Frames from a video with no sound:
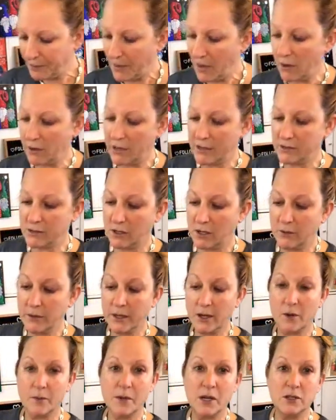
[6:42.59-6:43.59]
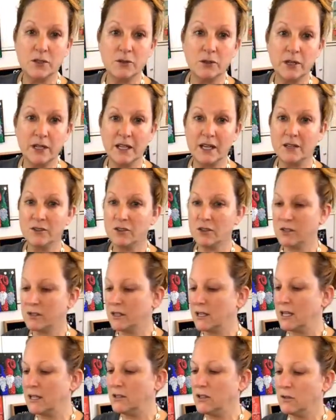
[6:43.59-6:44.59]
Okay, so here we go. I'm going to do it again just in
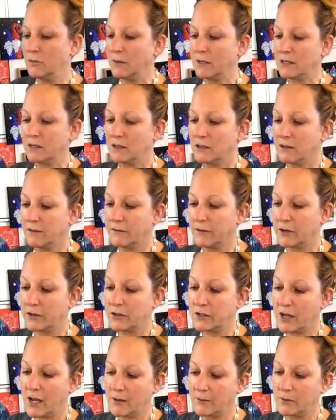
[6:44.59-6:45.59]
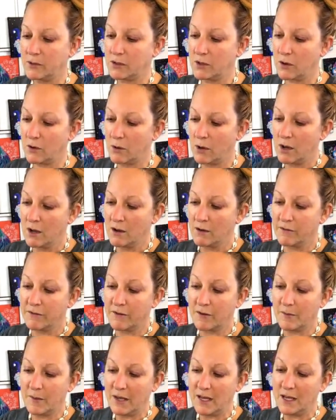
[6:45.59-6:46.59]
case you missed it the first time. So
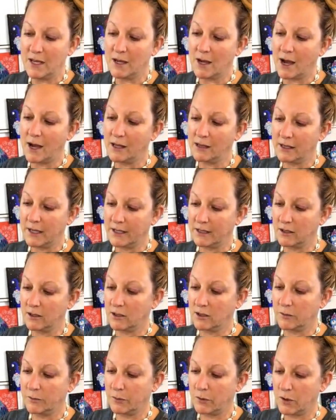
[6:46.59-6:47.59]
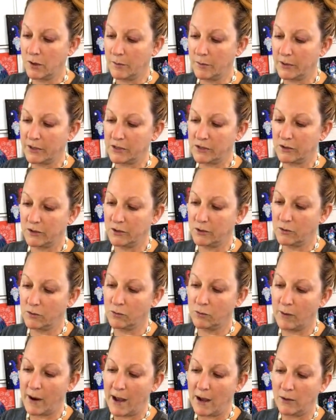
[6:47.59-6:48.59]
for me, I like a good boar bristle,
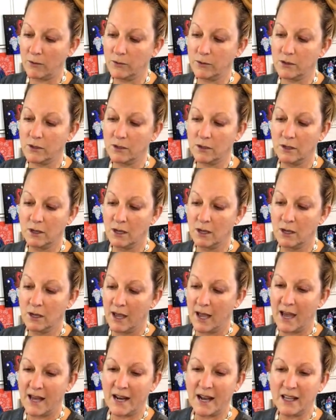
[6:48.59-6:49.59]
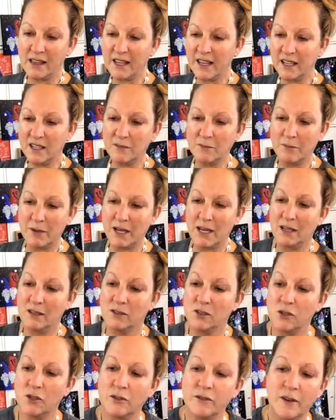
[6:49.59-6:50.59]
round, and I like them big.
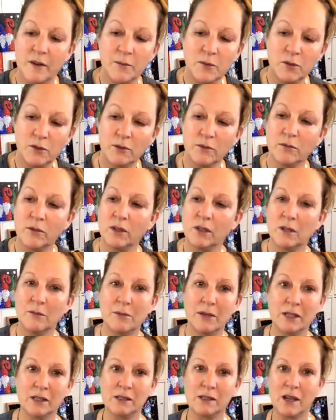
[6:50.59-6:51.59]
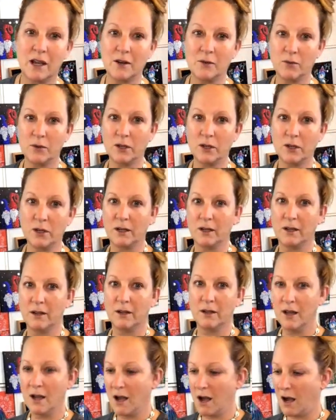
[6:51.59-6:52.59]
So if I'm doing really big sign work,
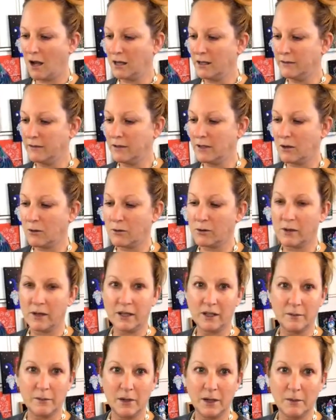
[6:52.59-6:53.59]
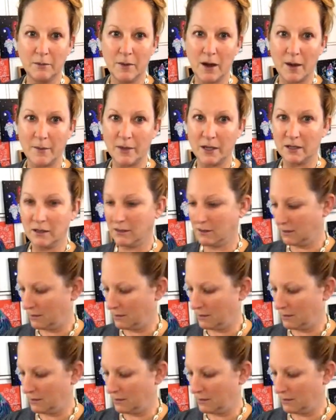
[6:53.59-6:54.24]
I'll even go with like a big mama.